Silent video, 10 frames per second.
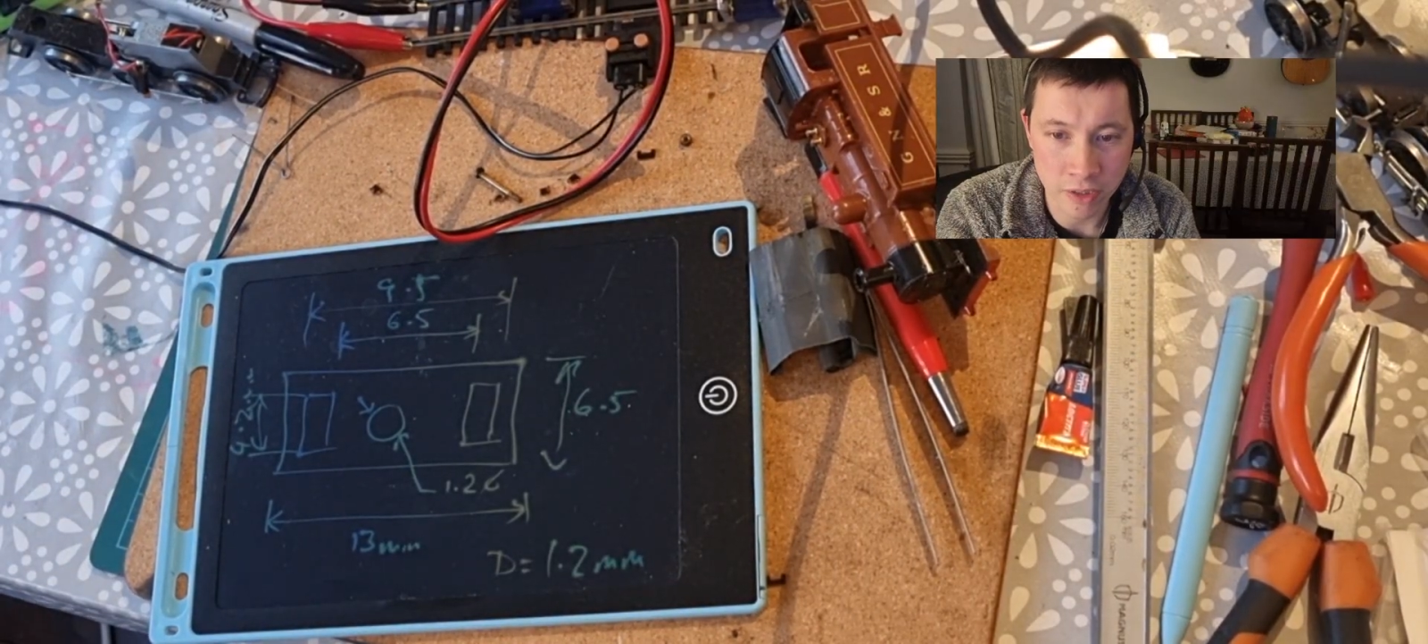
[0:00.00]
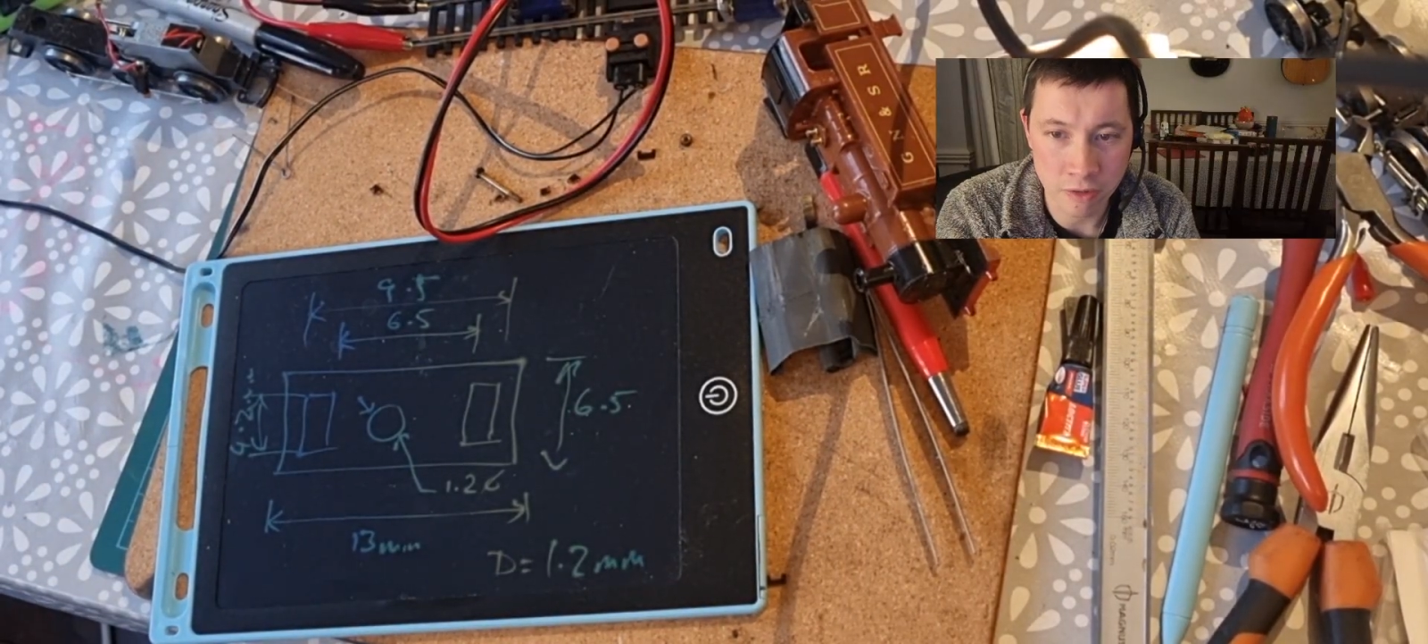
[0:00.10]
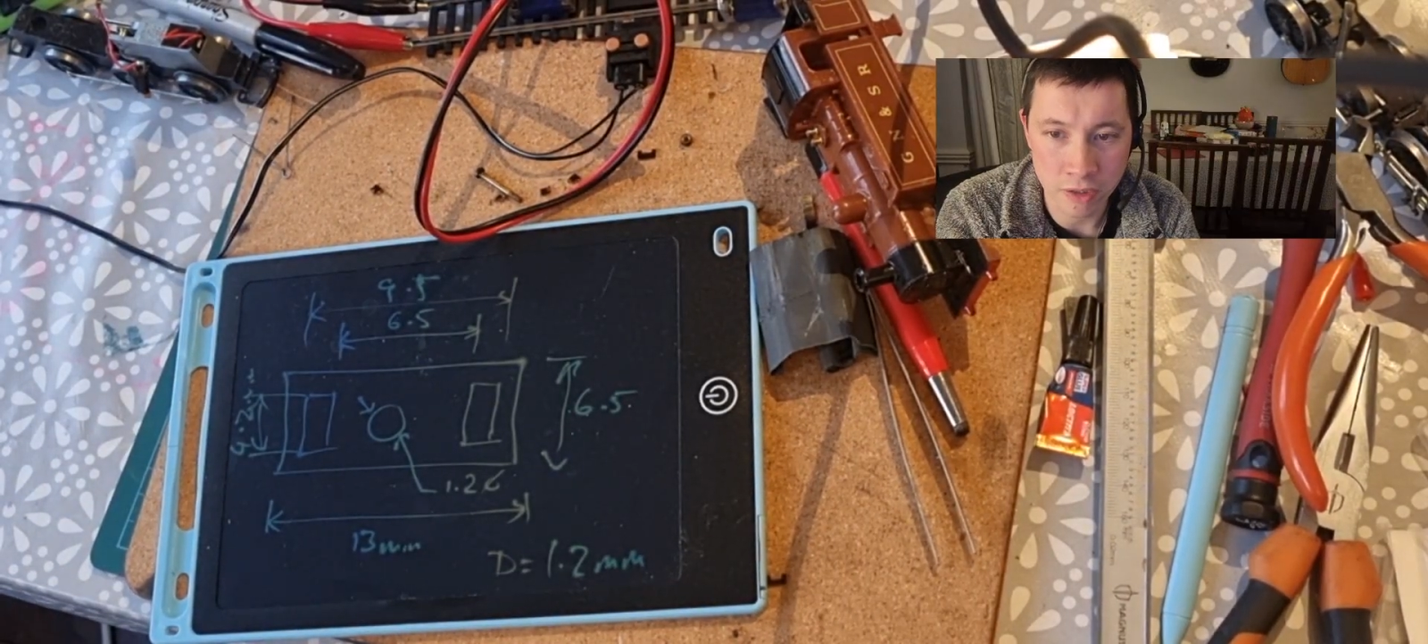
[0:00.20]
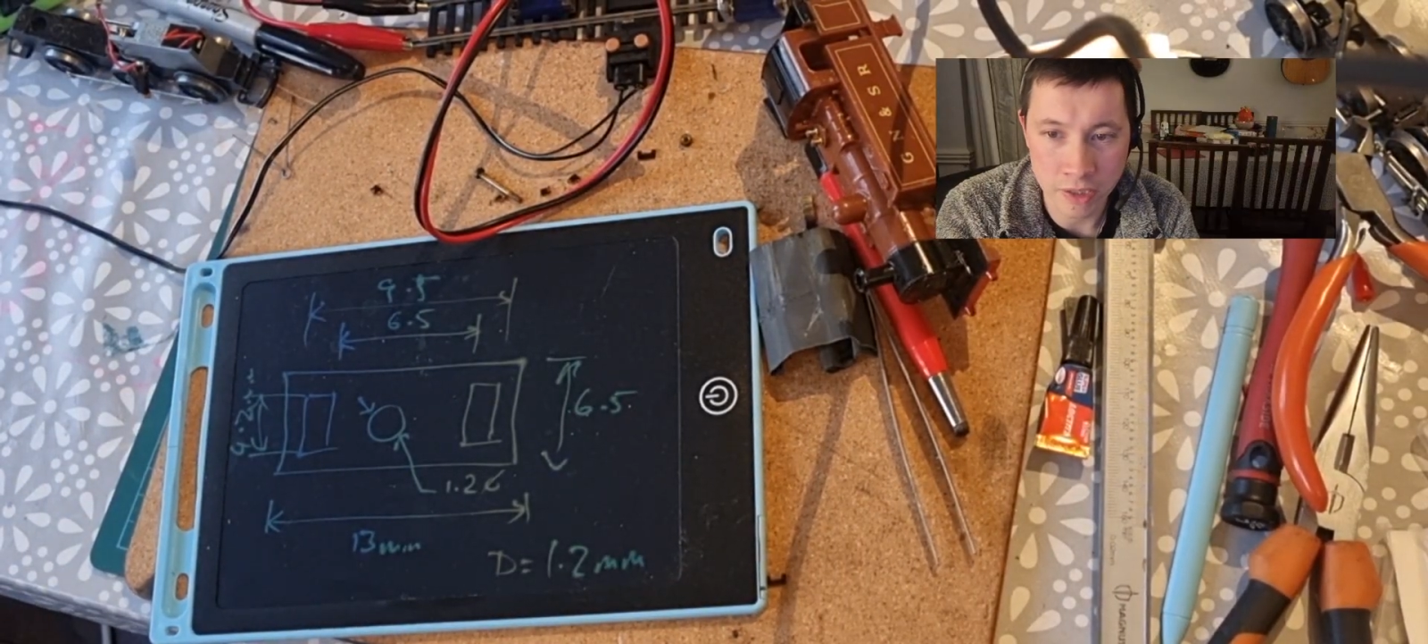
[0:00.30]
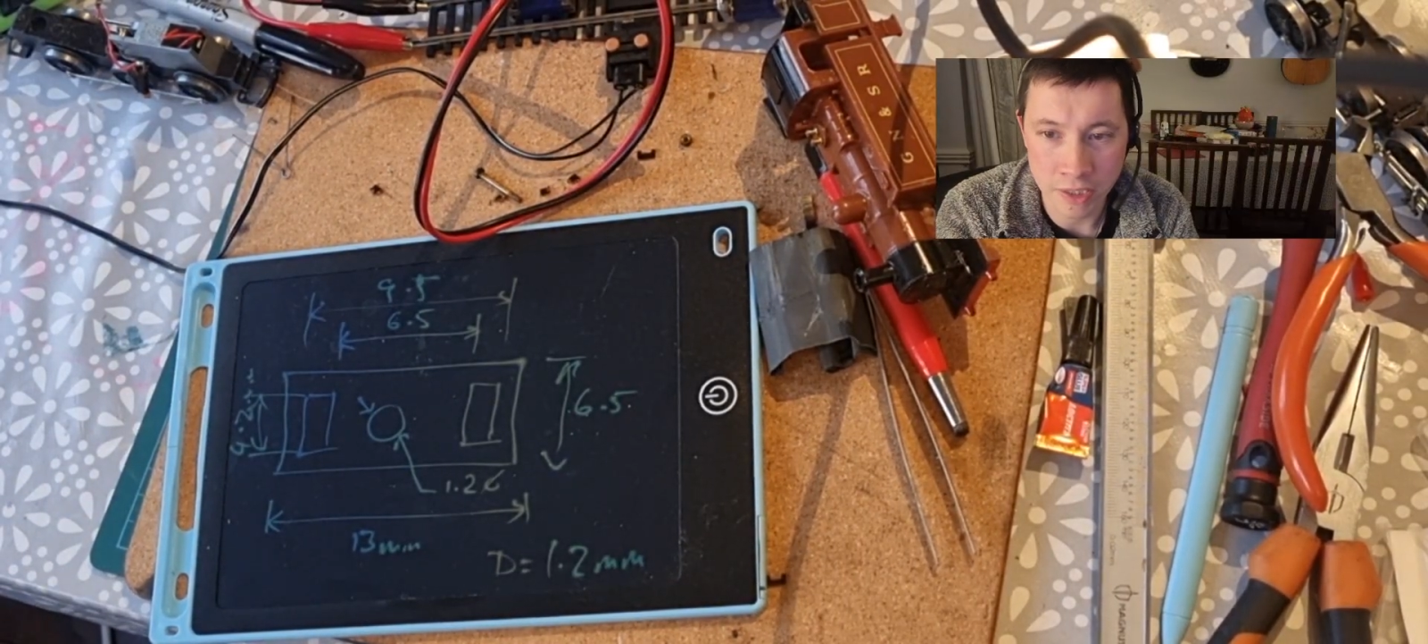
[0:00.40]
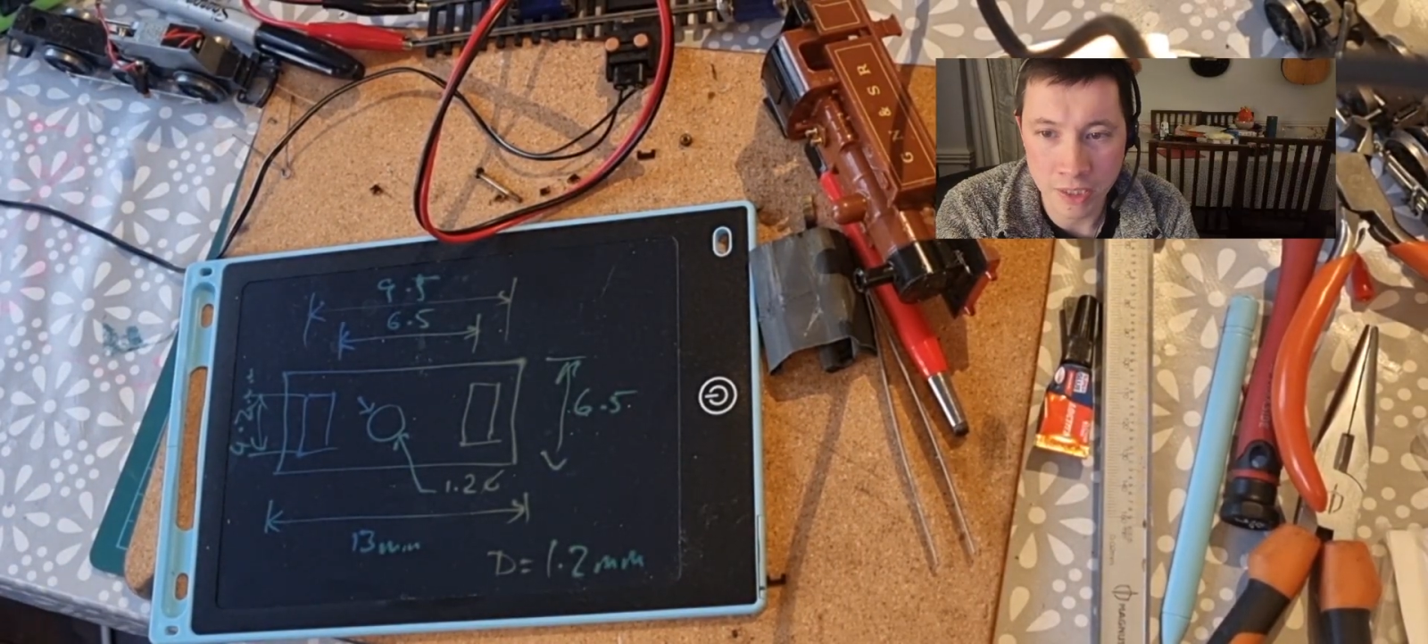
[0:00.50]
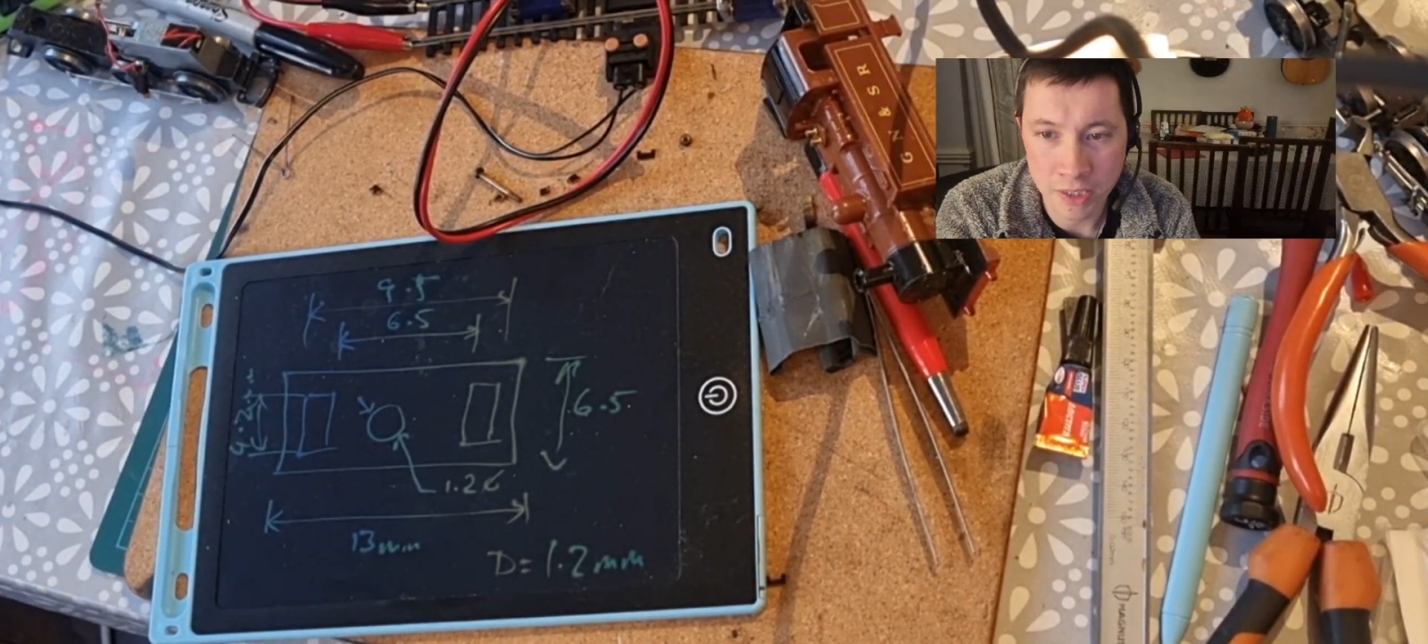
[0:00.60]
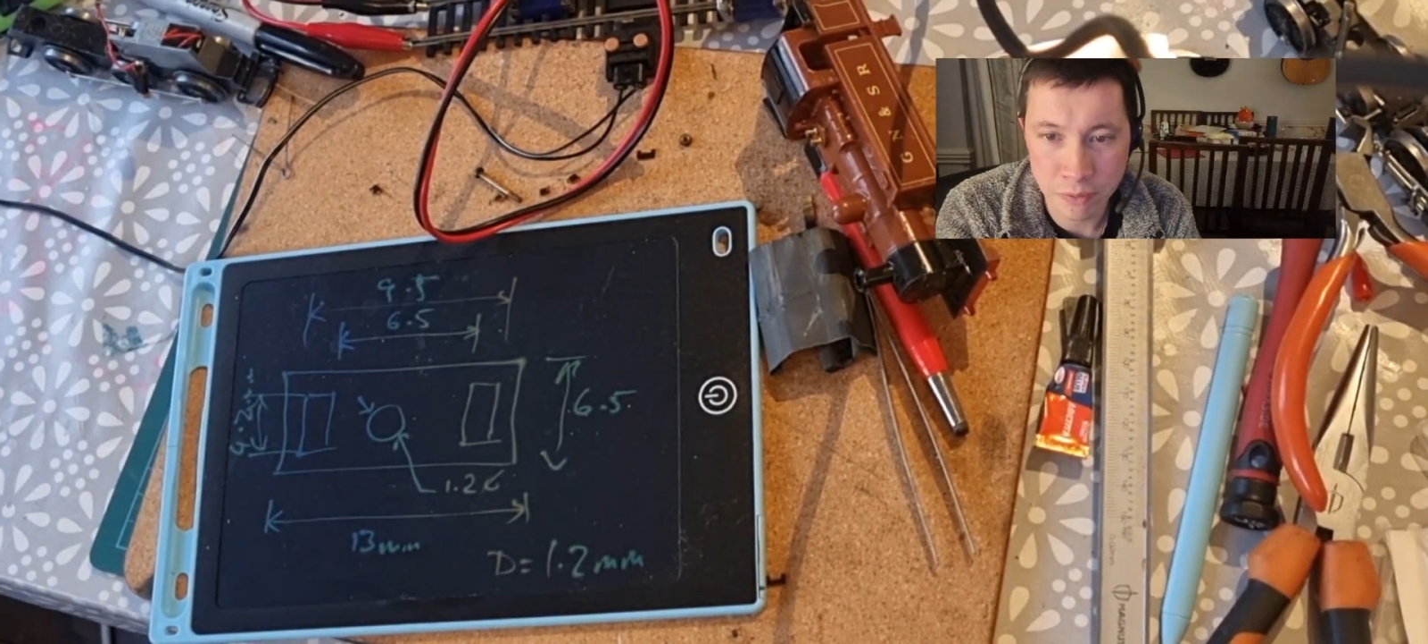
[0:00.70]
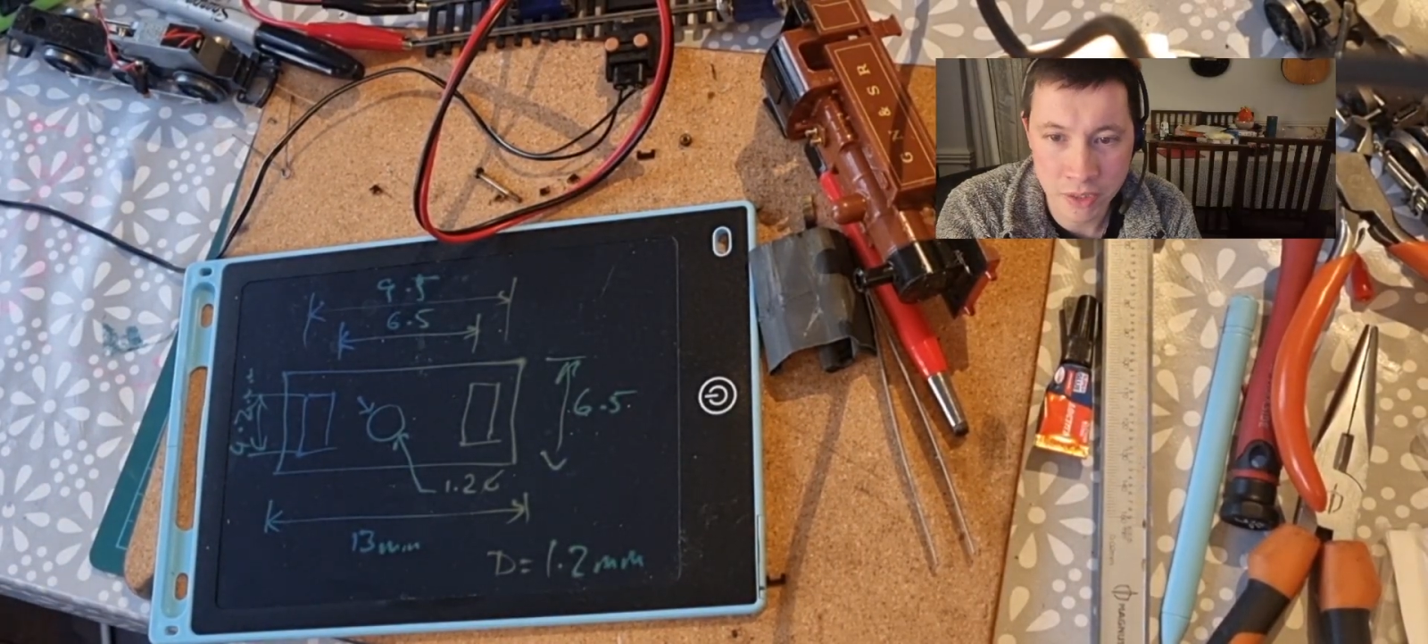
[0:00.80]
a hole in there later